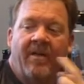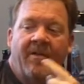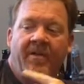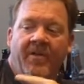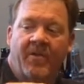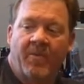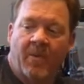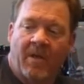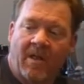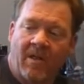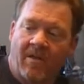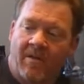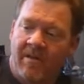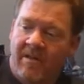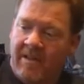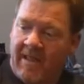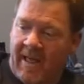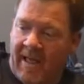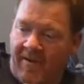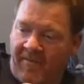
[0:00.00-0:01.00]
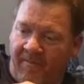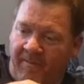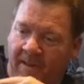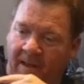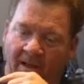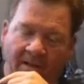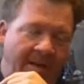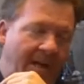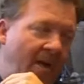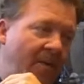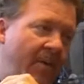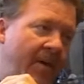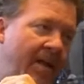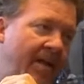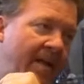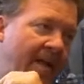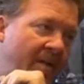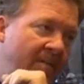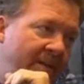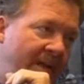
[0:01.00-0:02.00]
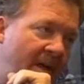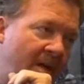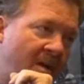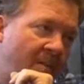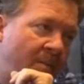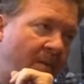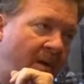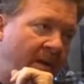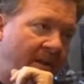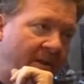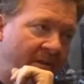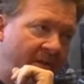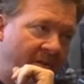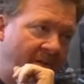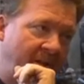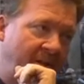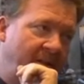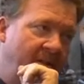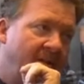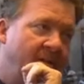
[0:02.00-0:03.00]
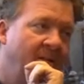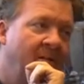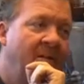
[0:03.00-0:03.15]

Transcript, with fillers: and The Dweller is a half mile that way downtown on Market Street.